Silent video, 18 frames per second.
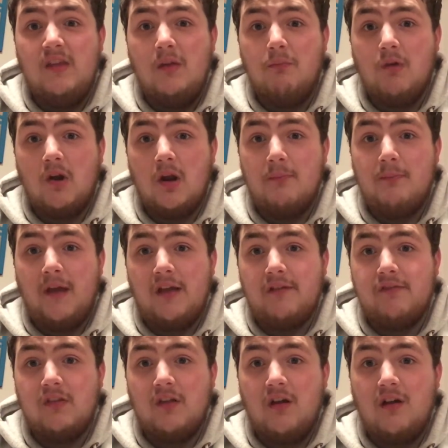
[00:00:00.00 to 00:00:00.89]
they brought it
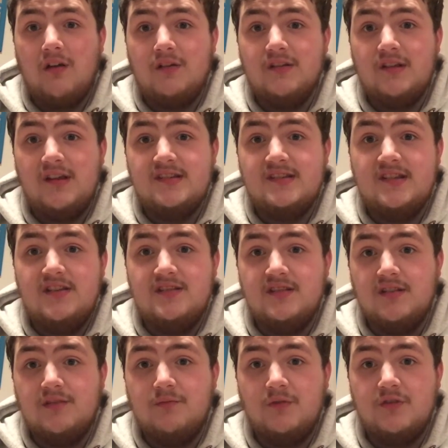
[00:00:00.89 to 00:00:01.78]
back for the holiday
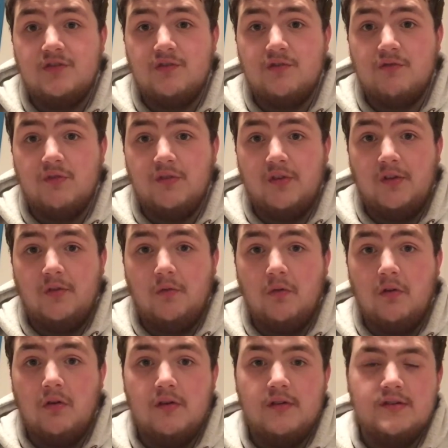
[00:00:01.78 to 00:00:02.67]
season, which was really
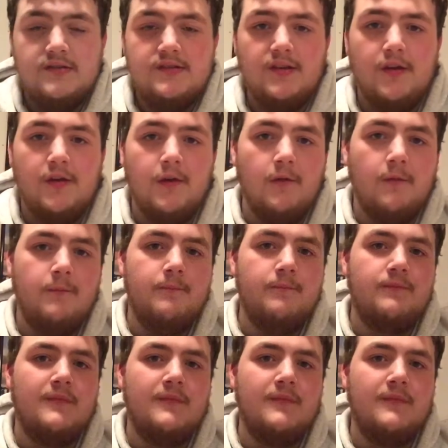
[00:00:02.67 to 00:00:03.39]
cool. So